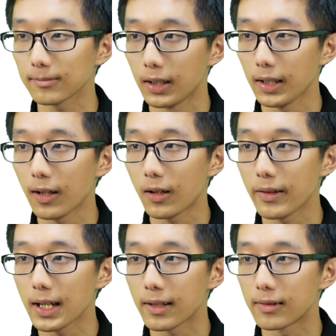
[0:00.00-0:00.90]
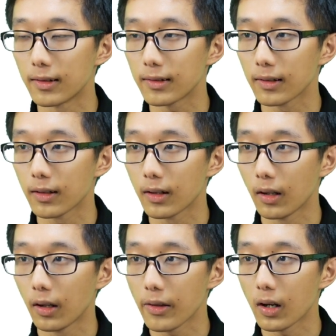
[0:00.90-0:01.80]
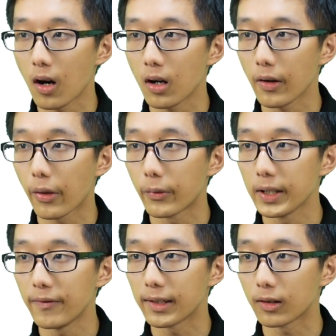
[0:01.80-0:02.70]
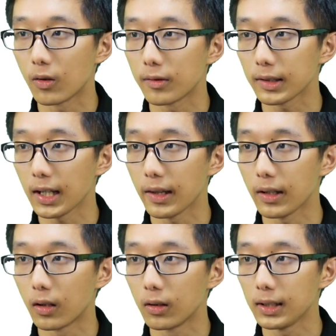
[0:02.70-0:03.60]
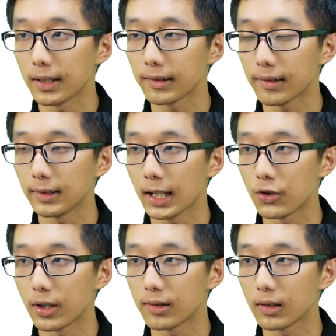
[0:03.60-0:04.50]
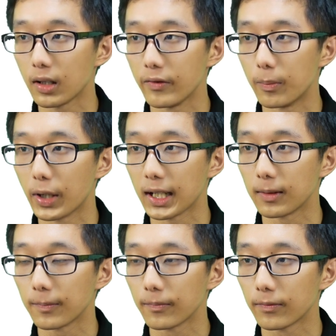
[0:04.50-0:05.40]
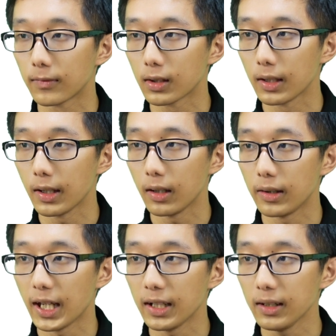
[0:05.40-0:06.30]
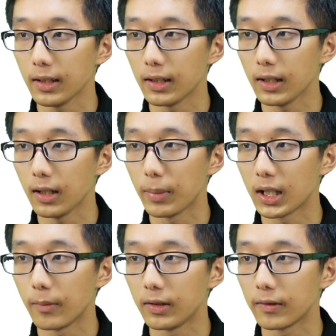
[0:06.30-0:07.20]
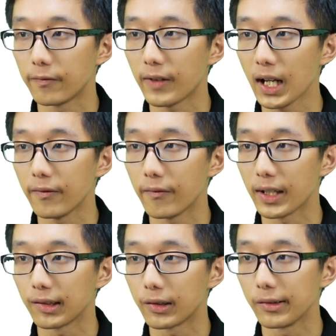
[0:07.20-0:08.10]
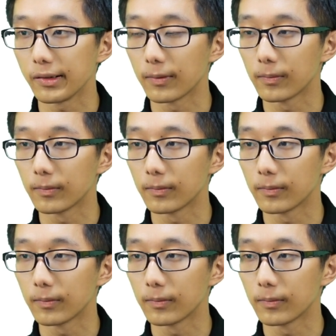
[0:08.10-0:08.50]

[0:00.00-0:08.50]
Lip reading: Here are the answers. There are 3 vesicles in the earliest stages of the brain. Then it becomes 5 vesicles.